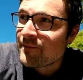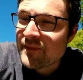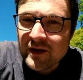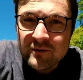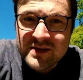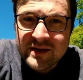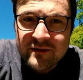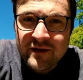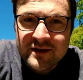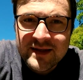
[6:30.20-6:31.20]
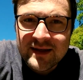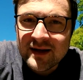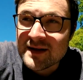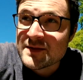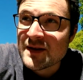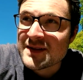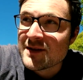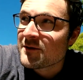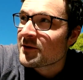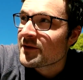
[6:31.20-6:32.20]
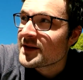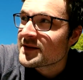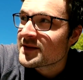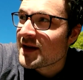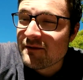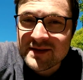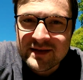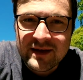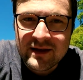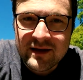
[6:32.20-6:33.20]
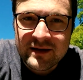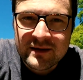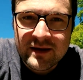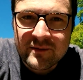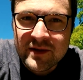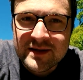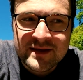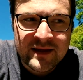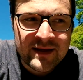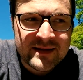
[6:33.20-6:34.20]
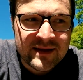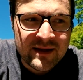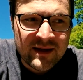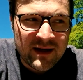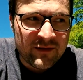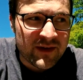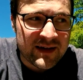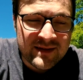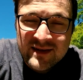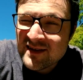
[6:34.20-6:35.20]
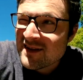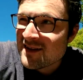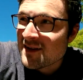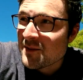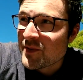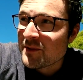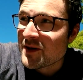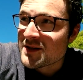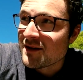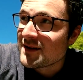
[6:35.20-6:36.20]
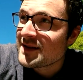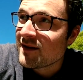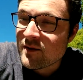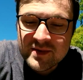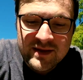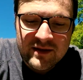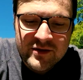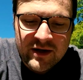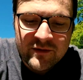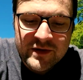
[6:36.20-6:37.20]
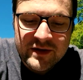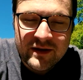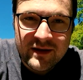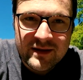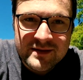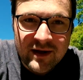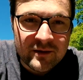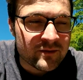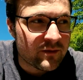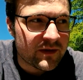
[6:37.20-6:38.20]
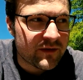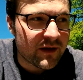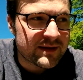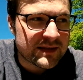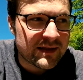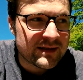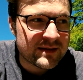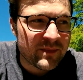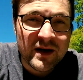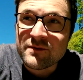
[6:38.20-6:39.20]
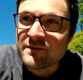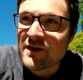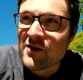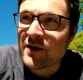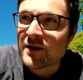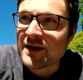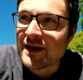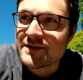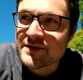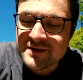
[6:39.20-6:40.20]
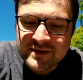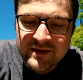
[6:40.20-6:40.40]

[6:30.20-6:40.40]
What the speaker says: Obviously a floating line as well. There's no real reason to have a sinking line in a place like this. In fact, pretty much 99% of trout fishing I think is done with floating lines, apart from very odd occasions.